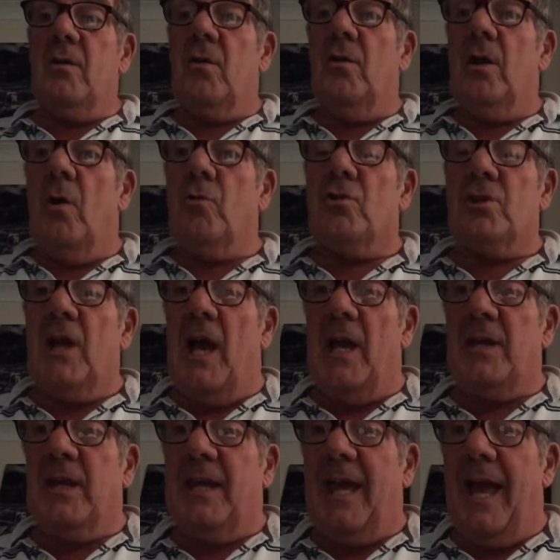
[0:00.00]
Good old
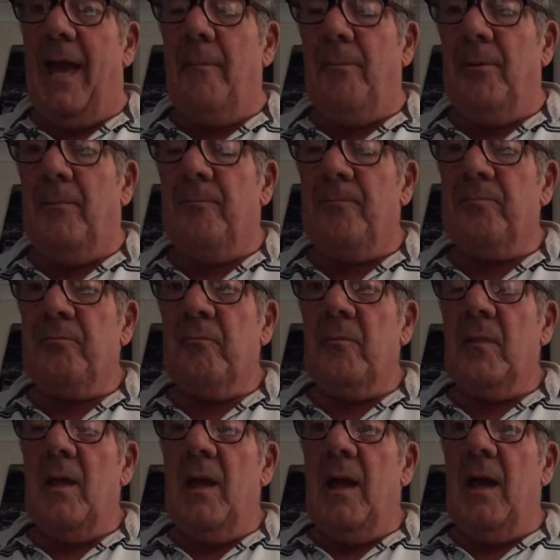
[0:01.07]
Sandy Camp.
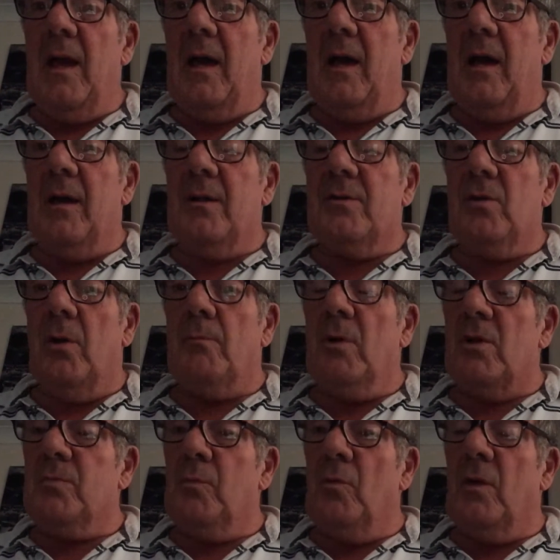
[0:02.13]
There's not
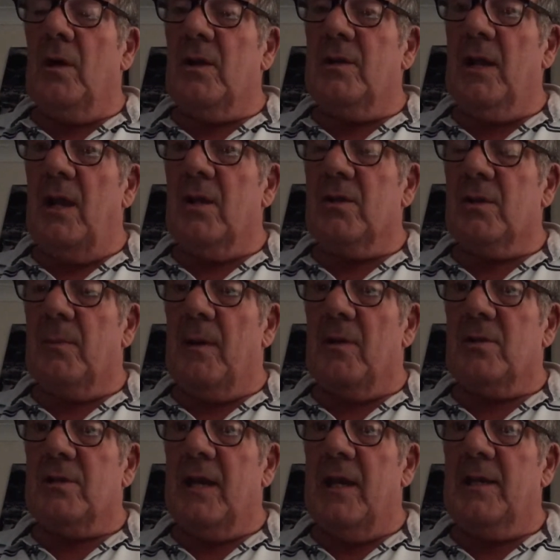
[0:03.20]
much more I can tell you
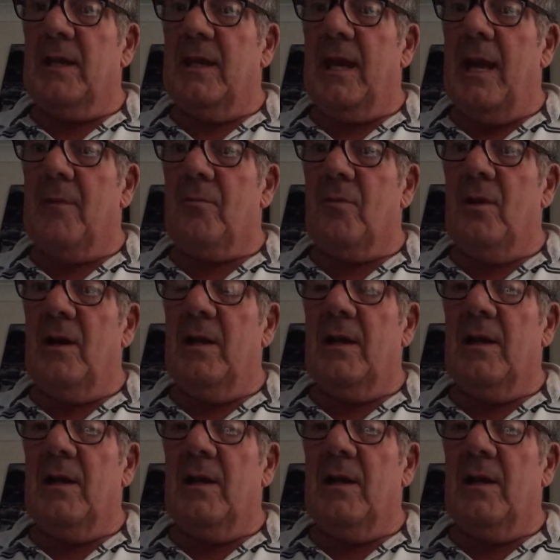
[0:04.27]
about Sandy Camp, really.